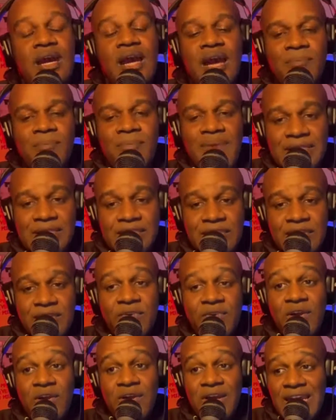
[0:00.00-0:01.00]
asking
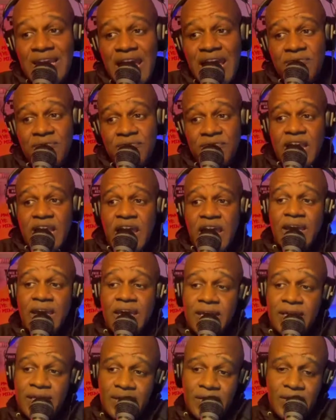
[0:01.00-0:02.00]
for a
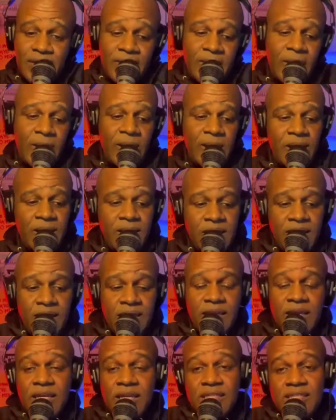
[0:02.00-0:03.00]
lifeline.
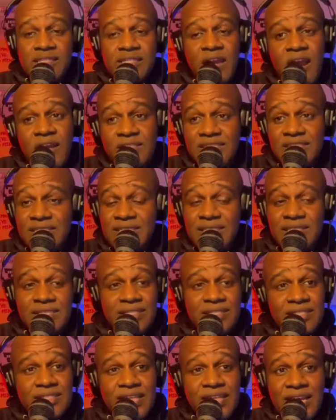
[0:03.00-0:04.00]
It's hard to see
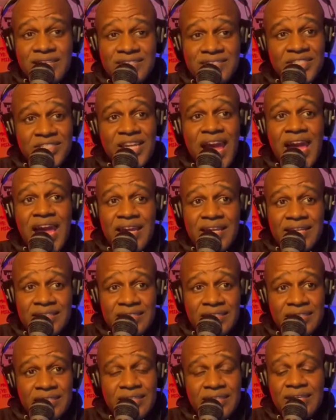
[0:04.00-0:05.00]
the
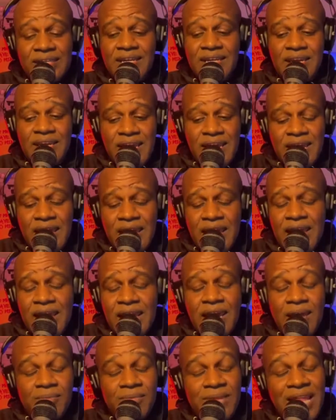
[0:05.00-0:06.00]
sunshine.
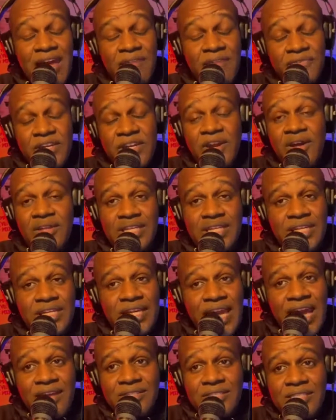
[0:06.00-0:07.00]
I'm laughing on the
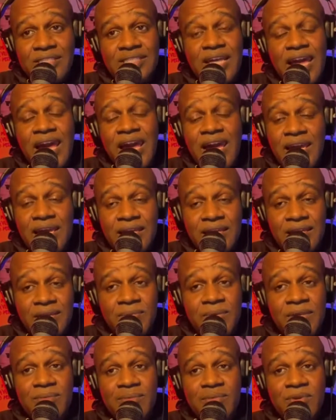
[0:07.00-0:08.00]
outside,
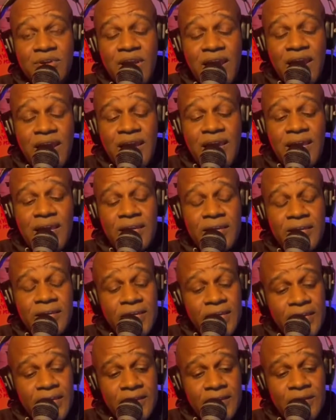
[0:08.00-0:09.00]
but I'm
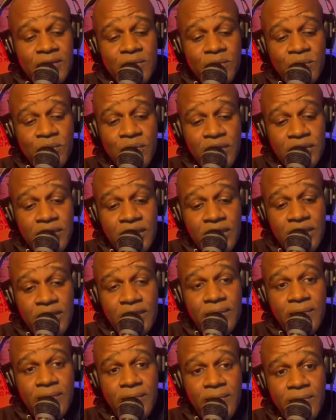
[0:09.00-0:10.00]
crying
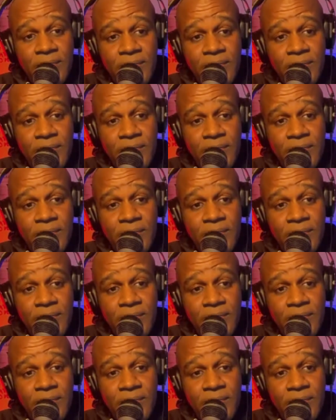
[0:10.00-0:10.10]
within.